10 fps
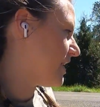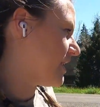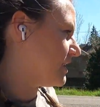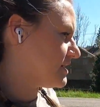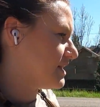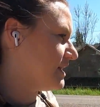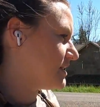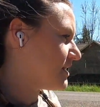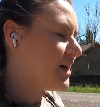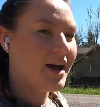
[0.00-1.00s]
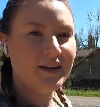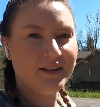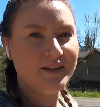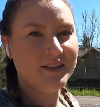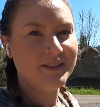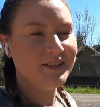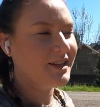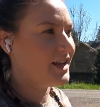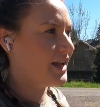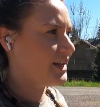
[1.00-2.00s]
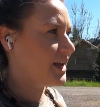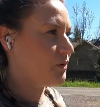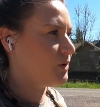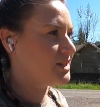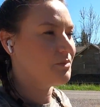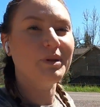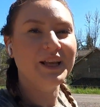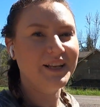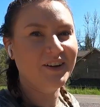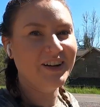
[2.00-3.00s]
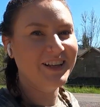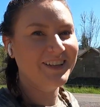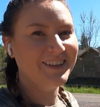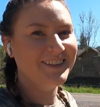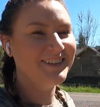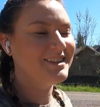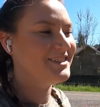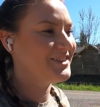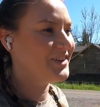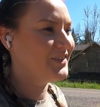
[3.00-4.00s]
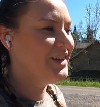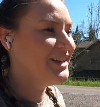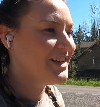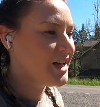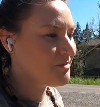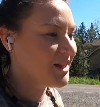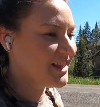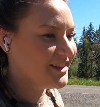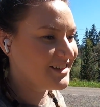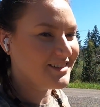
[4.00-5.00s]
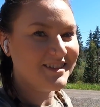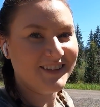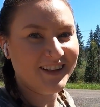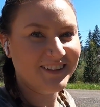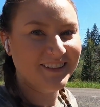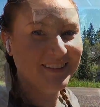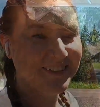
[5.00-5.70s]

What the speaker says: that I got to get to that today. I wasn't planning on it, so I'm glad that it's done.